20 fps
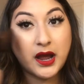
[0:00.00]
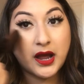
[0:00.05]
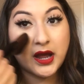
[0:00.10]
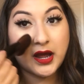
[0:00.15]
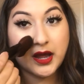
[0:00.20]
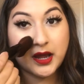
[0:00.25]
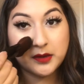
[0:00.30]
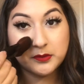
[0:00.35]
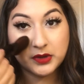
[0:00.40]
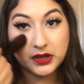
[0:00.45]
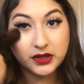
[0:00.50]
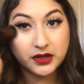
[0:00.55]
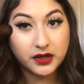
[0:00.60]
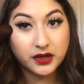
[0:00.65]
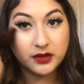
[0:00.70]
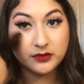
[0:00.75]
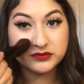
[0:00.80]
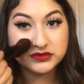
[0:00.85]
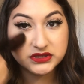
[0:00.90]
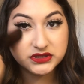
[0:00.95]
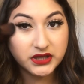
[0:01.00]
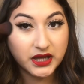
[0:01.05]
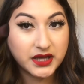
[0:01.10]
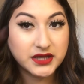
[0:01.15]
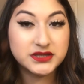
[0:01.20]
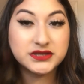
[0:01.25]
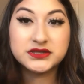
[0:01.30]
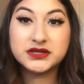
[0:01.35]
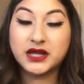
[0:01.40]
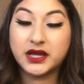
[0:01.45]
I'm like
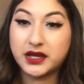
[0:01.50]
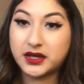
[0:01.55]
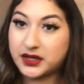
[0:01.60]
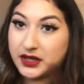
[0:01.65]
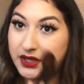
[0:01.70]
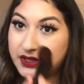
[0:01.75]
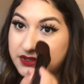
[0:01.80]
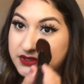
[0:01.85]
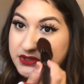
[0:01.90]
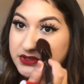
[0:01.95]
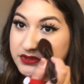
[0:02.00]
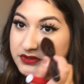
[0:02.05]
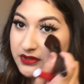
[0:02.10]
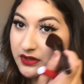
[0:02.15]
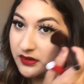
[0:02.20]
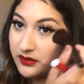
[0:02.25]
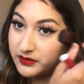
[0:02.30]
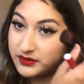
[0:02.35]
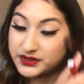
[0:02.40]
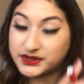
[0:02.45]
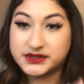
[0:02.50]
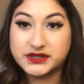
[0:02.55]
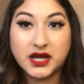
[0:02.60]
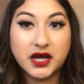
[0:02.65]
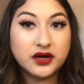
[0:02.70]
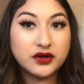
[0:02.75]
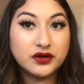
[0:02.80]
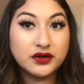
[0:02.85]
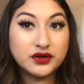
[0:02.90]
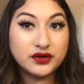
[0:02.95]
obsessed. Like, it's so
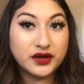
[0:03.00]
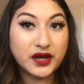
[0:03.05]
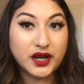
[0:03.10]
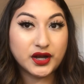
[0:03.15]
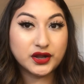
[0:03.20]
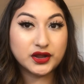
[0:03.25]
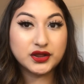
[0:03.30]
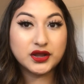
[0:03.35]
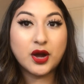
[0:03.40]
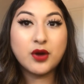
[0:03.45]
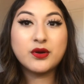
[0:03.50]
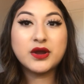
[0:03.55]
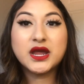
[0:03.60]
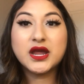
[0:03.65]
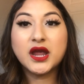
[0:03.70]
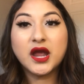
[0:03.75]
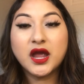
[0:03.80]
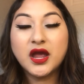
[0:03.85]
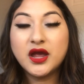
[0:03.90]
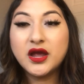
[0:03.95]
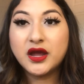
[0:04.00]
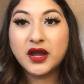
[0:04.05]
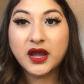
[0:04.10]
subtle and glowy,